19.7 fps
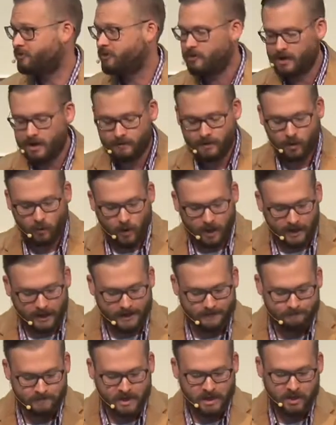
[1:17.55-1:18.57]
You need to be
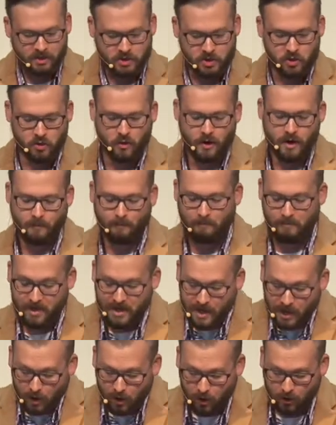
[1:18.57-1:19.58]
willing to
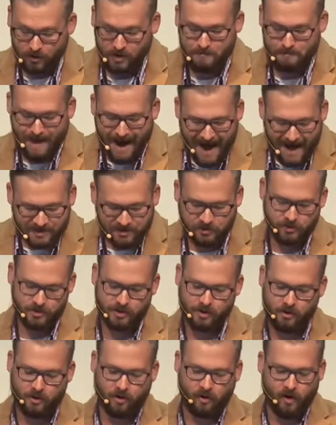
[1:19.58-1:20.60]
build and master
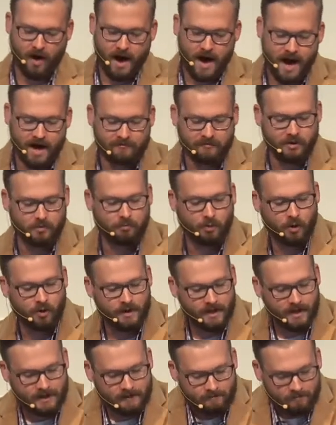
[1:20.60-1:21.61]
your craft and put
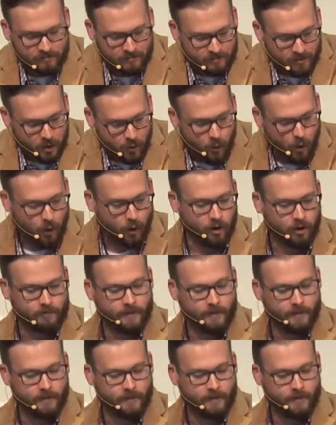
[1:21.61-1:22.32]
in the work.